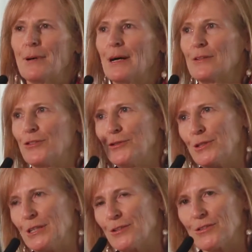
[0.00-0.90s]
by
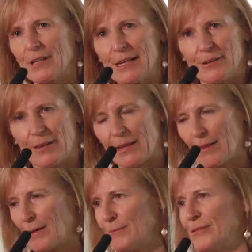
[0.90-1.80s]
2 years later, they
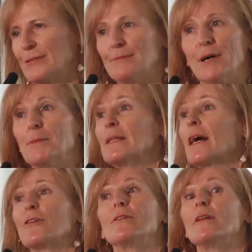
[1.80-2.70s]
thought, Mom and
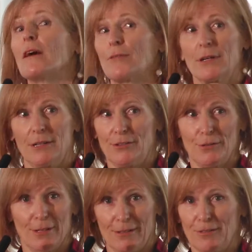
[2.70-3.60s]
Dad are never going to
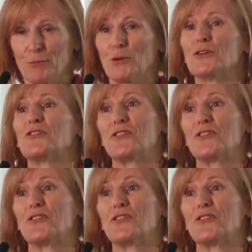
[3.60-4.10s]
do this. We're